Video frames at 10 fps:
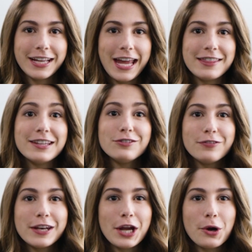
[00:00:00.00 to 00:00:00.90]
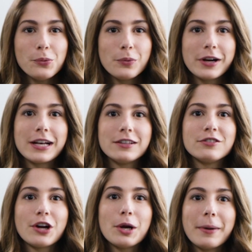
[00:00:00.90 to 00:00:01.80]
In this video, we're going to
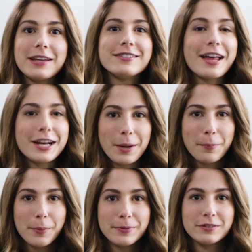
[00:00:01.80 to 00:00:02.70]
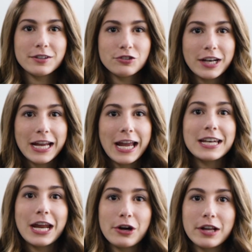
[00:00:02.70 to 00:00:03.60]
start by setting up our positioning
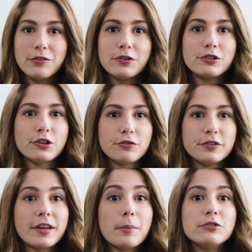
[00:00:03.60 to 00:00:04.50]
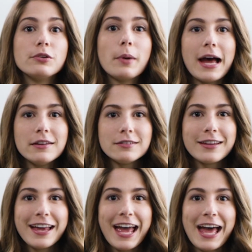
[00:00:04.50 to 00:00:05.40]
and narrative for Surface Hub 2S,
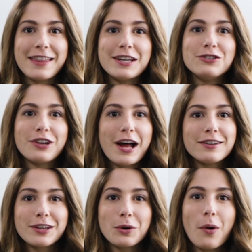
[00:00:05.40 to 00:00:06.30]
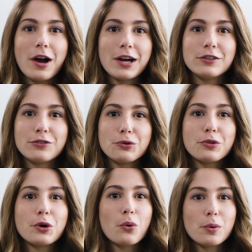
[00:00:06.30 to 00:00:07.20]
and then John's going to walk us through
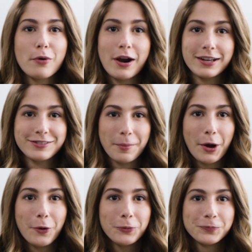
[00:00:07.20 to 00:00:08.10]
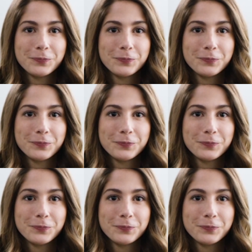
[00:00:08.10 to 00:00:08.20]
the core product demo.